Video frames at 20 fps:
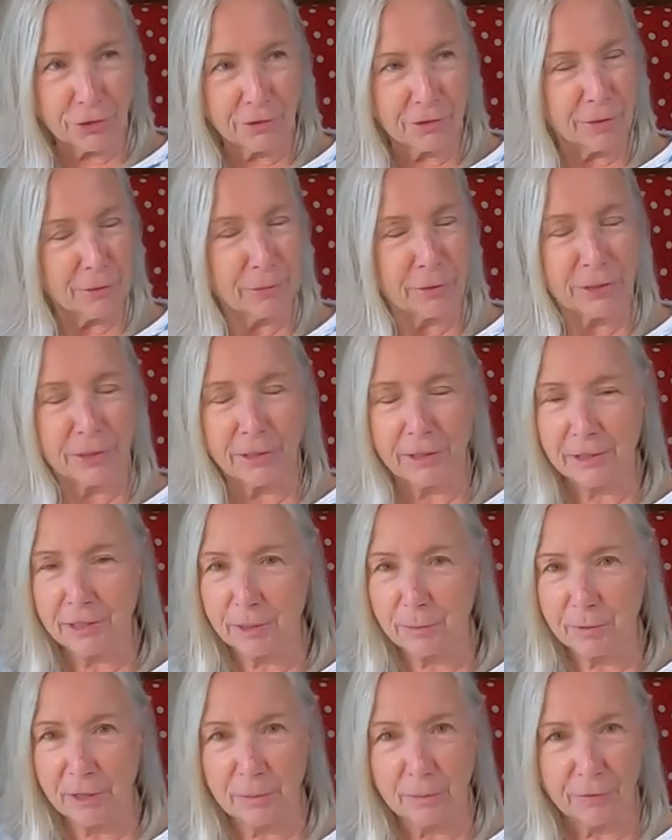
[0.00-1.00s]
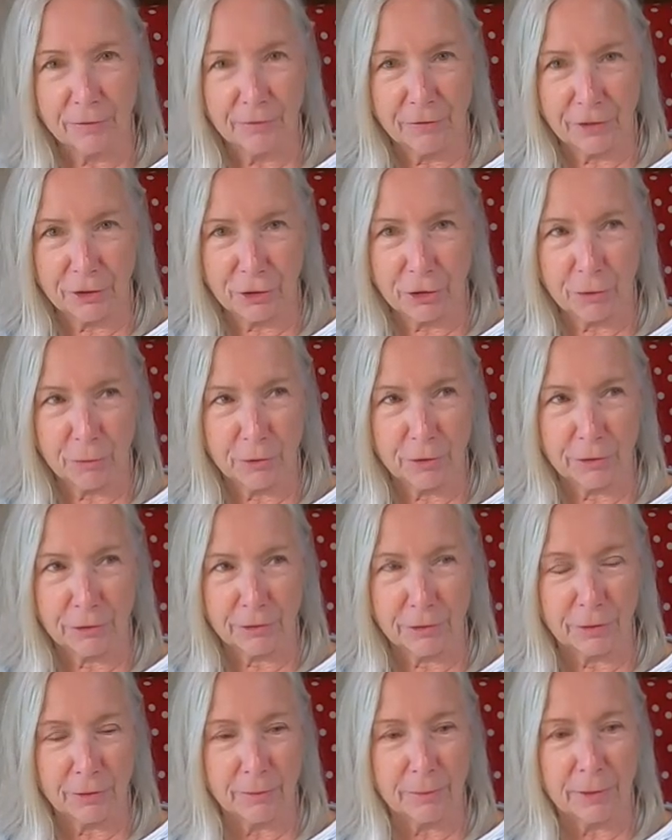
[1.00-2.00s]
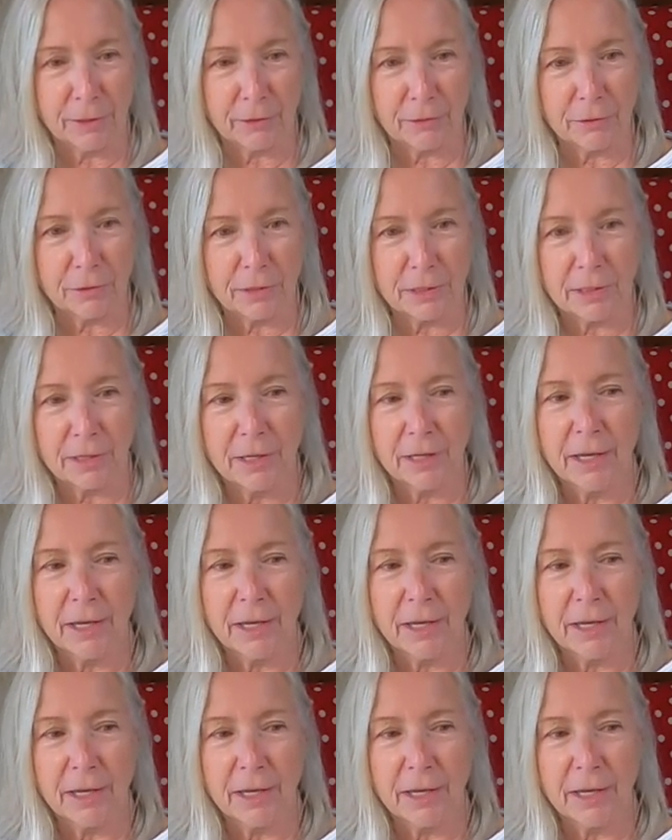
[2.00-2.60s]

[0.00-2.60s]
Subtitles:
There were tons of people fishing with their little boats,